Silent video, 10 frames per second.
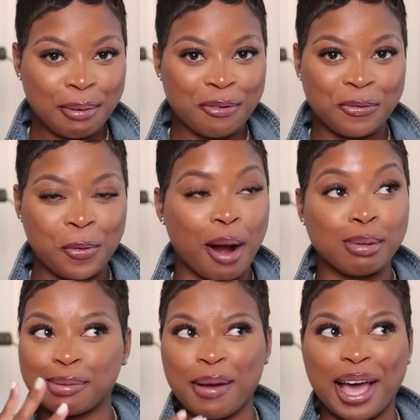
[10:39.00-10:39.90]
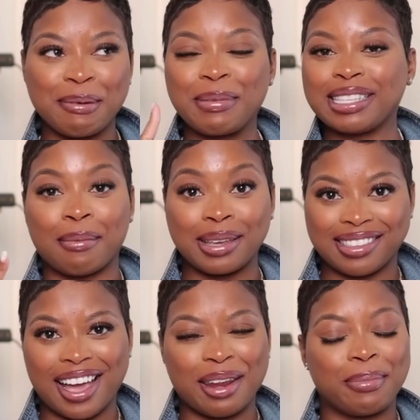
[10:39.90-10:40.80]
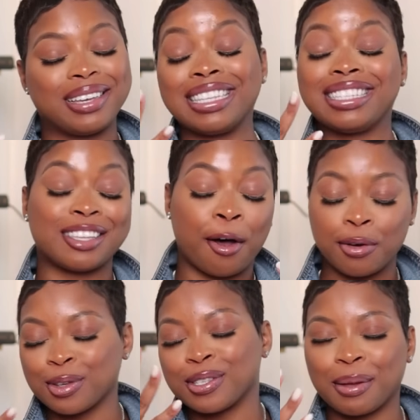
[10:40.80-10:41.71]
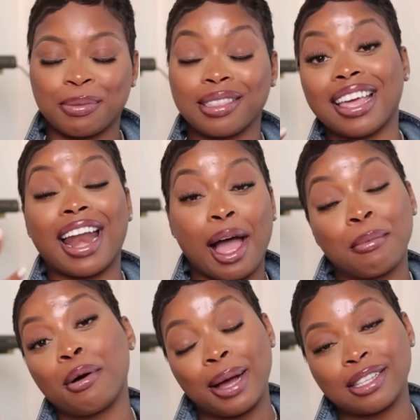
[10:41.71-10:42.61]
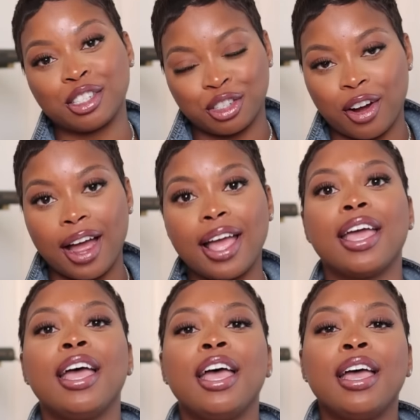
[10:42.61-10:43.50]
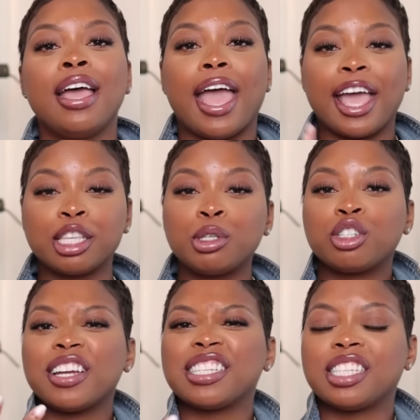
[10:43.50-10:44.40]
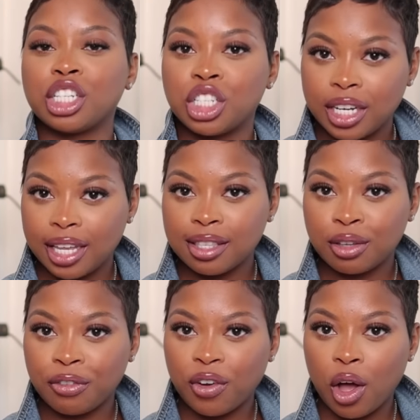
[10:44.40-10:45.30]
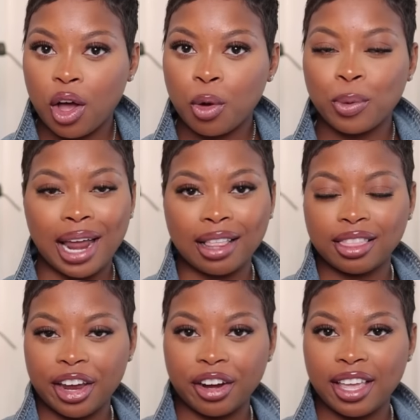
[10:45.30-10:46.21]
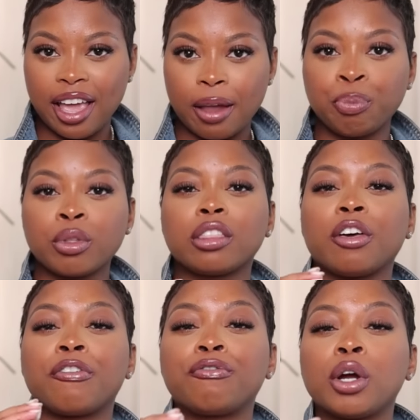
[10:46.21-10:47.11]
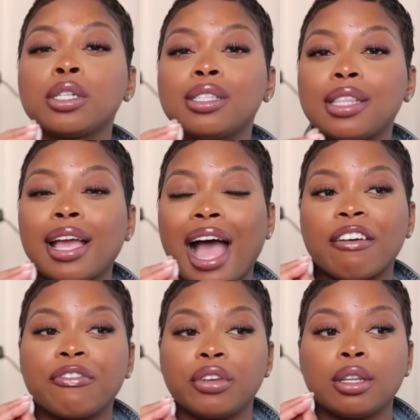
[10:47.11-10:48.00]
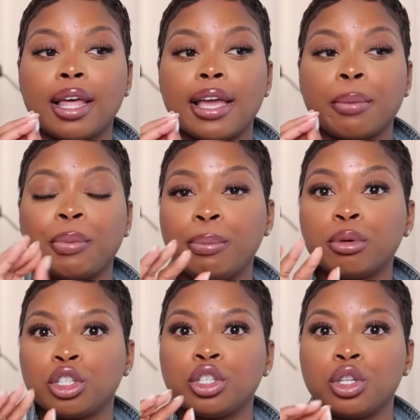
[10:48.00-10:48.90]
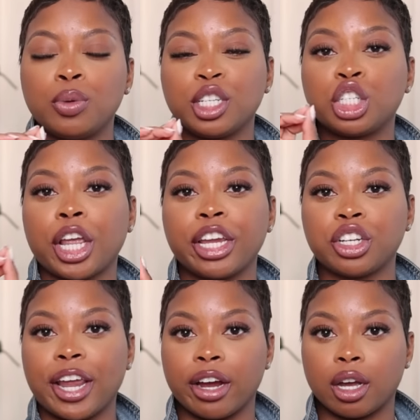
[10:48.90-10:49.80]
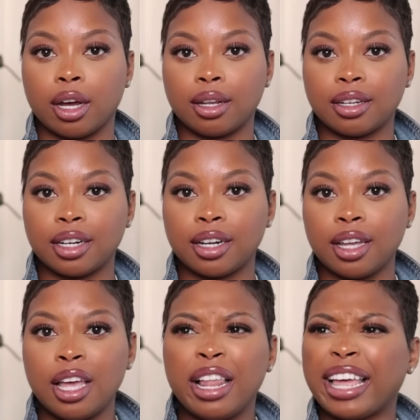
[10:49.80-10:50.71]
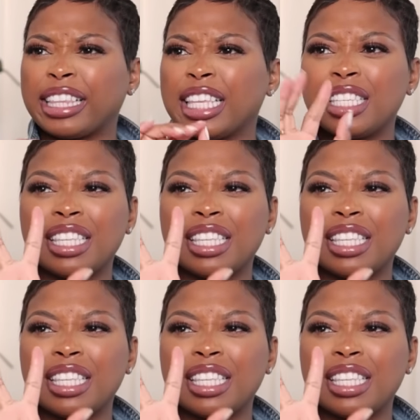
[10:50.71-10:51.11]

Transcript: number four, I'm smiling because I'm excited because this is also something that I'm about to try as we transition into fall, we're not there yet, the first thing I feel like people should do is change your hair color. Like this is